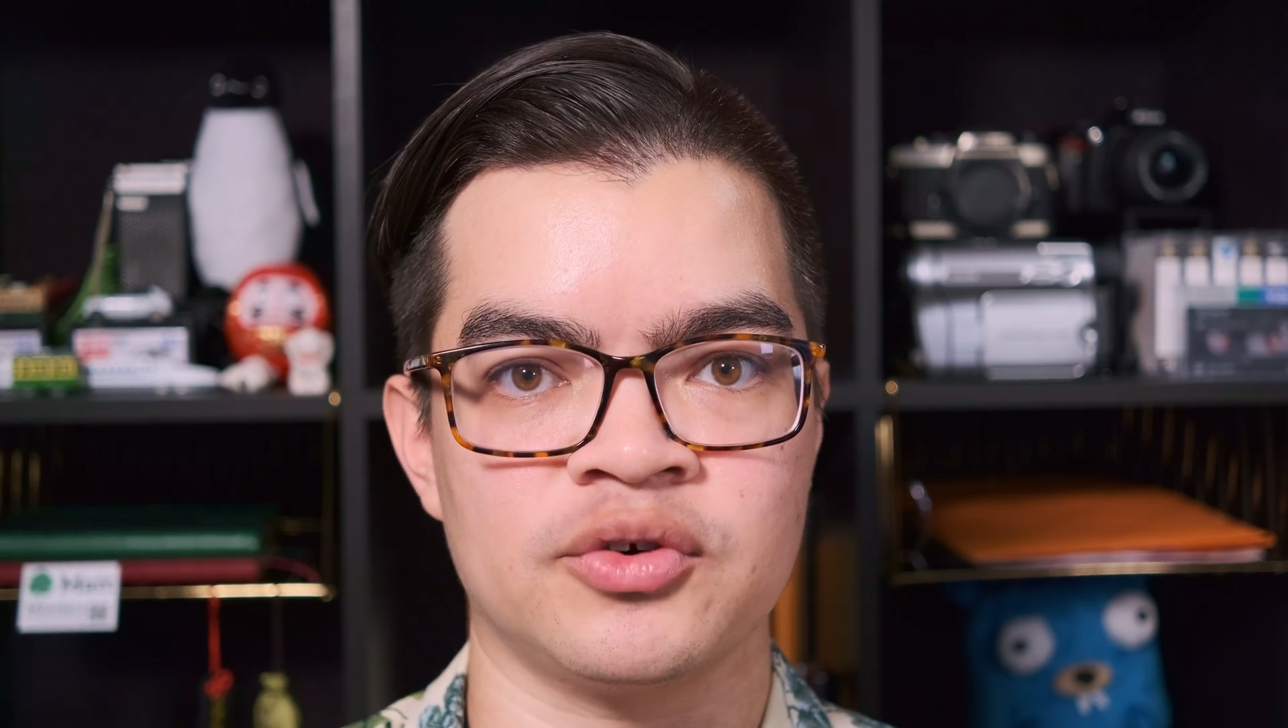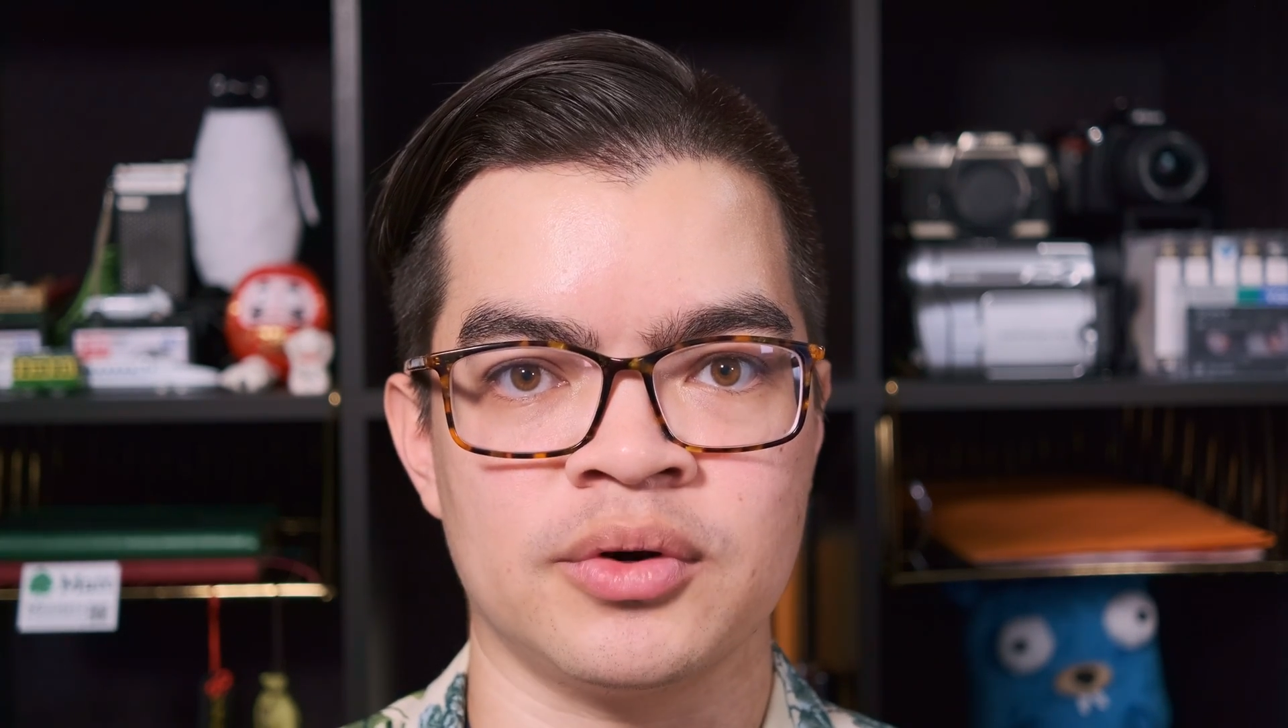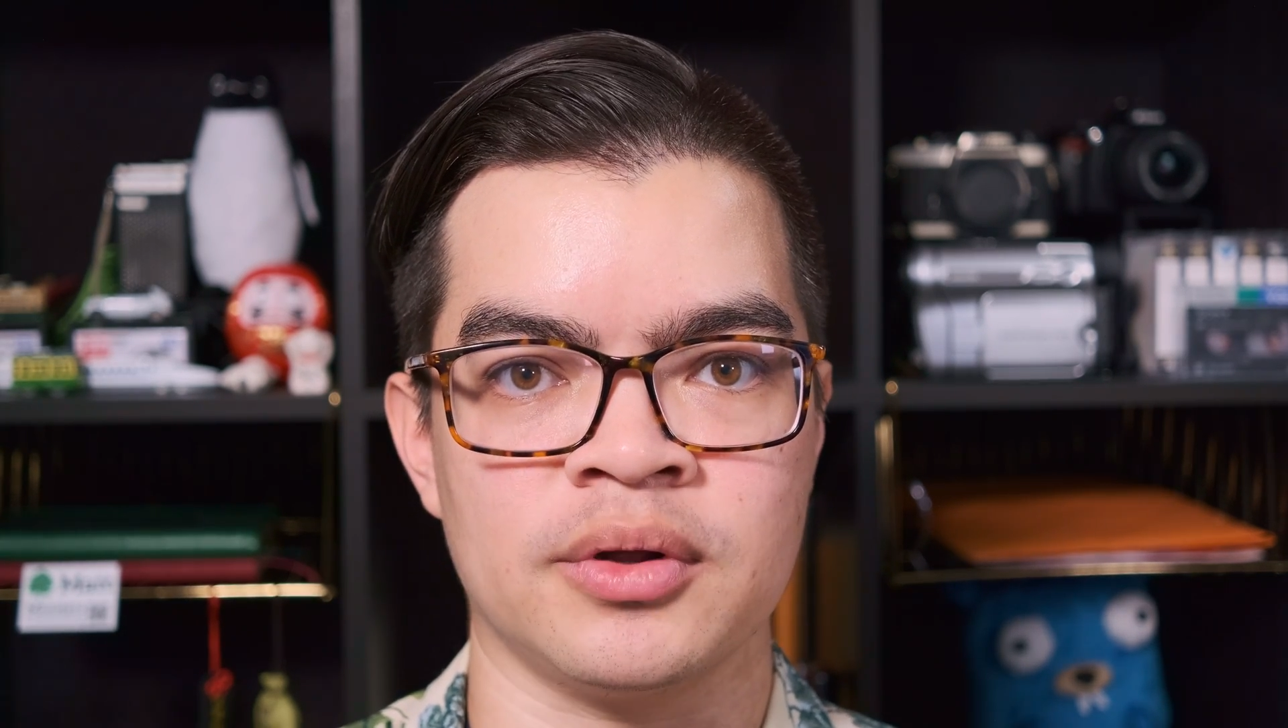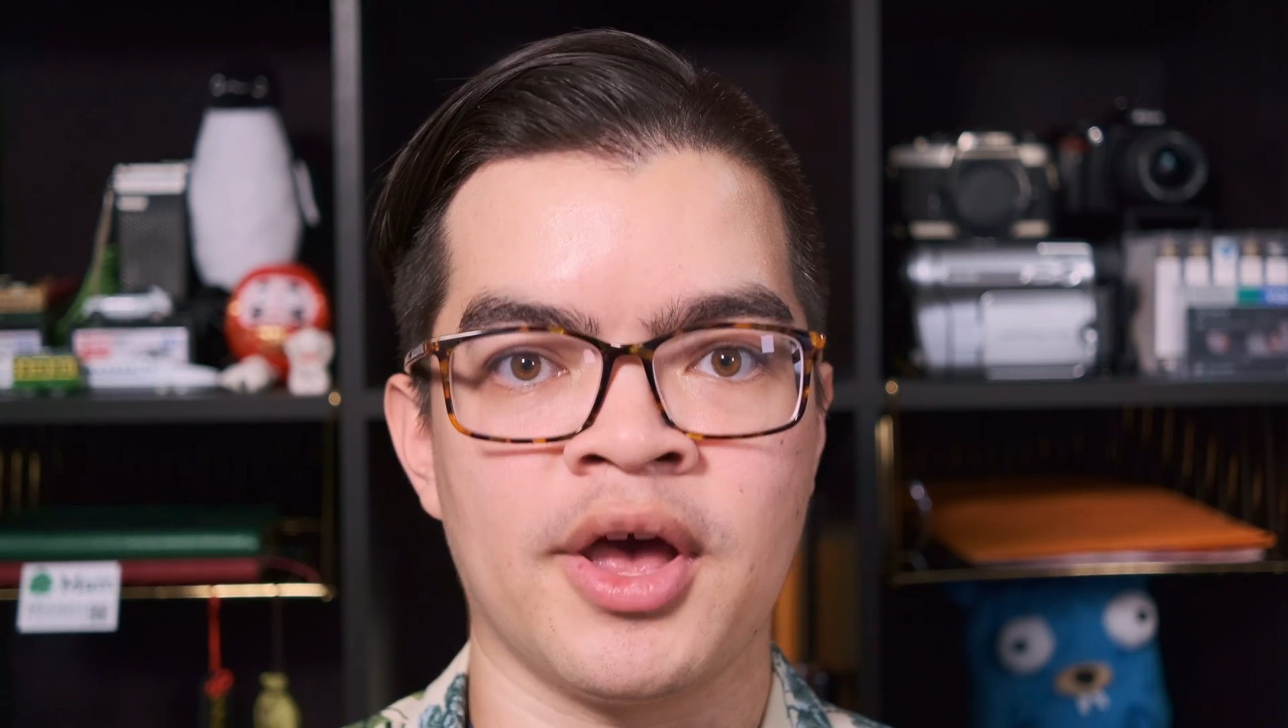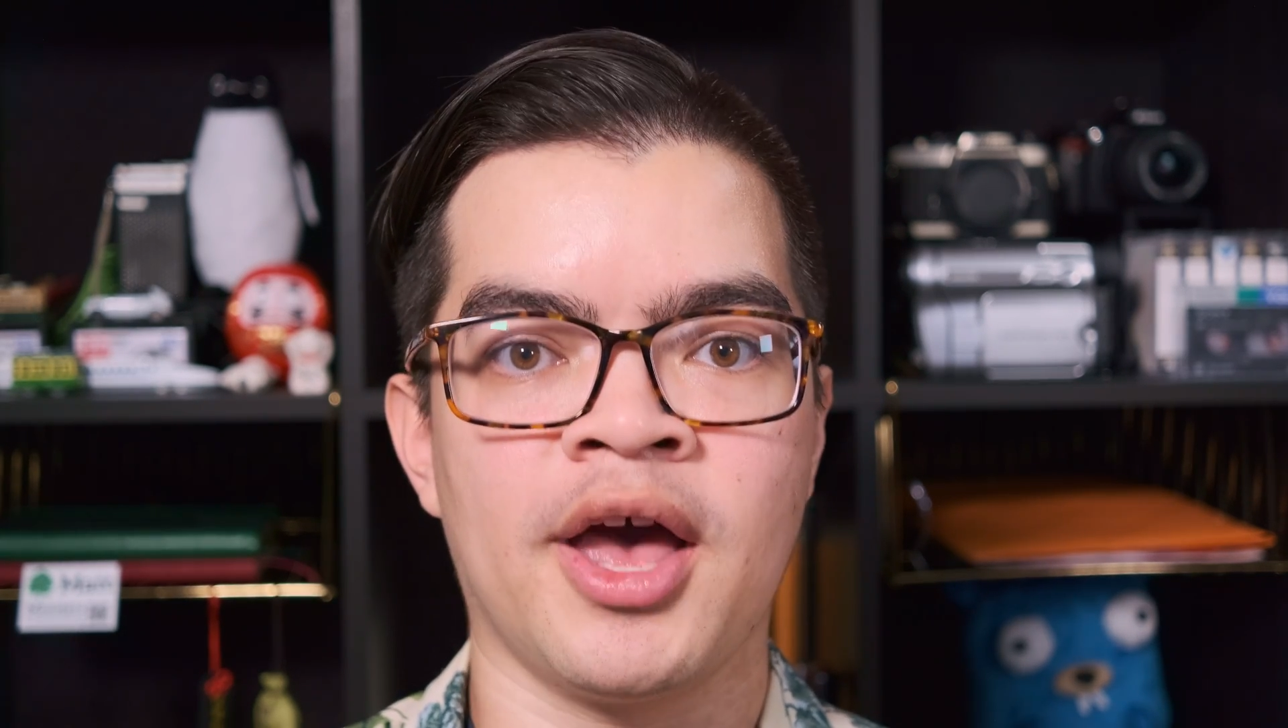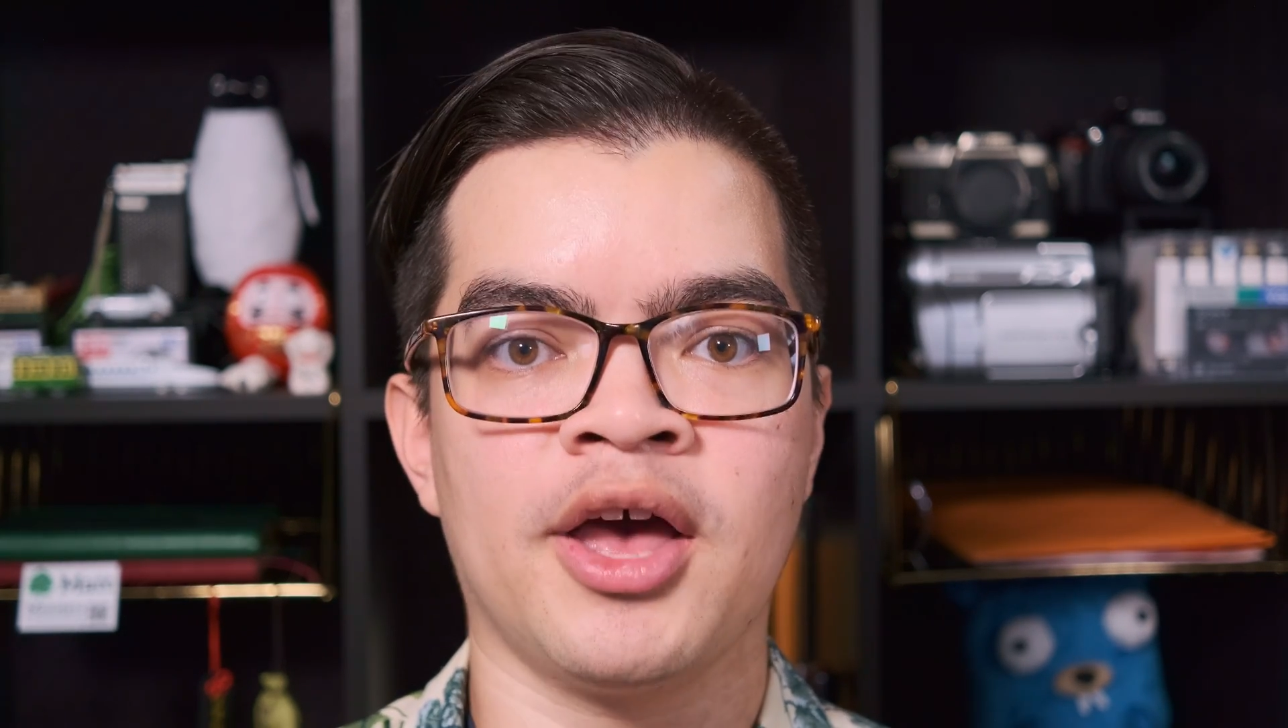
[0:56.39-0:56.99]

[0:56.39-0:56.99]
tool,